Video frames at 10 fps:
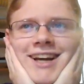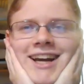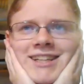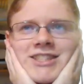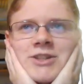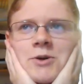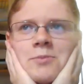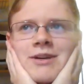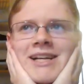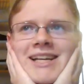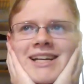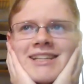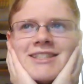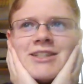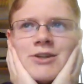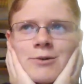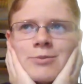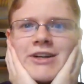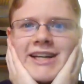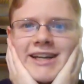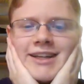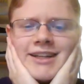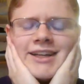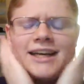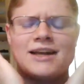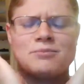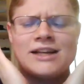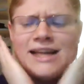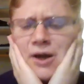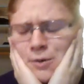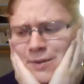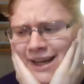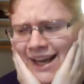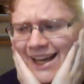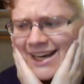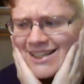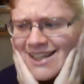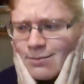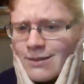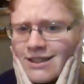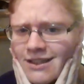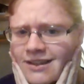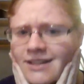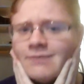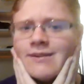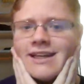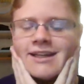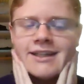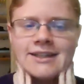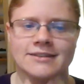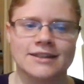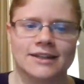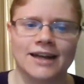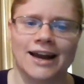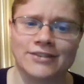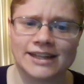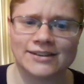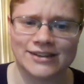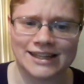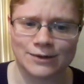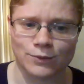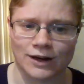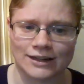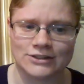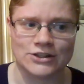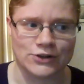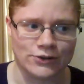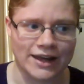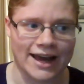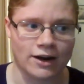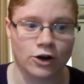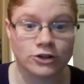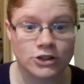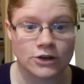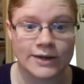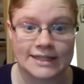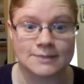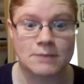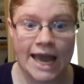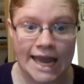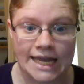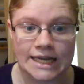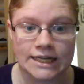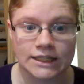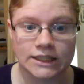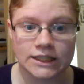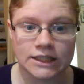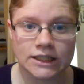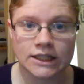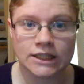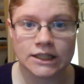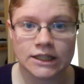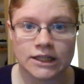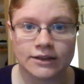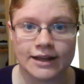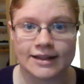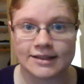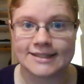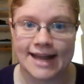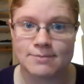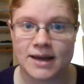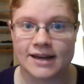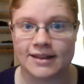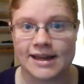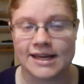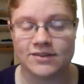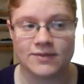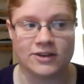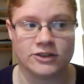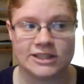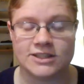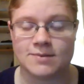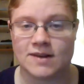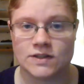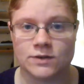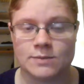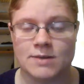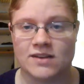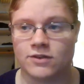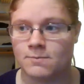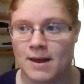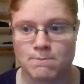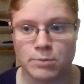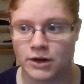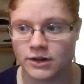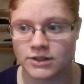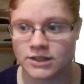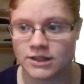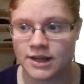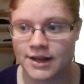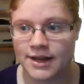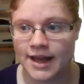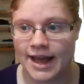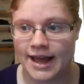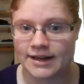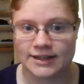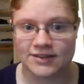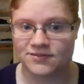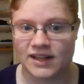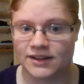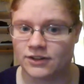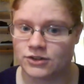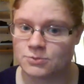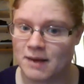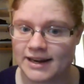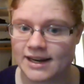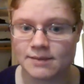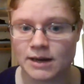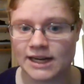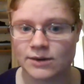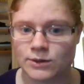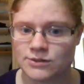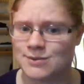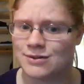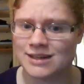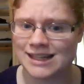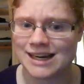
It's so pretty, and I'm really hoping I get accepted, because I really, really want to do that. Also, it's paid. Like, the stipend they give me for each semester would pay for my books and give me a little spending money, which would be really